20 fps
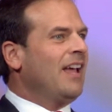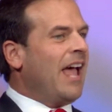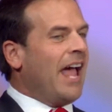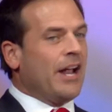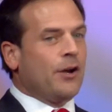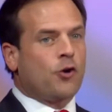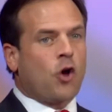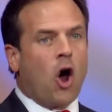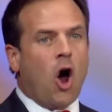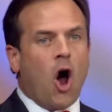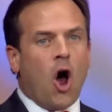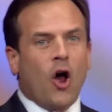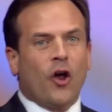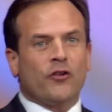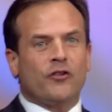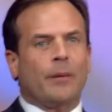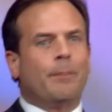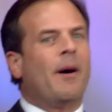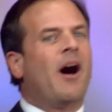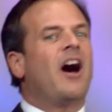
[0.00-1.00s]
and
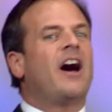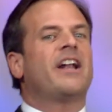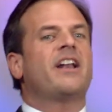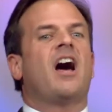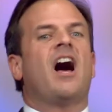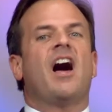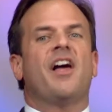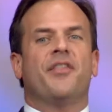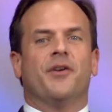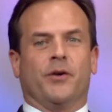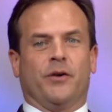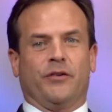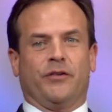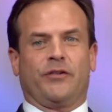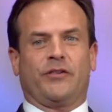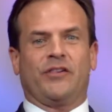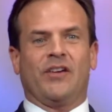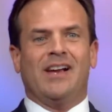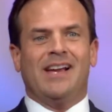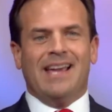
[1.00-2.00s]
calls upon
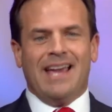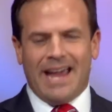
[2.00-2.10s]
others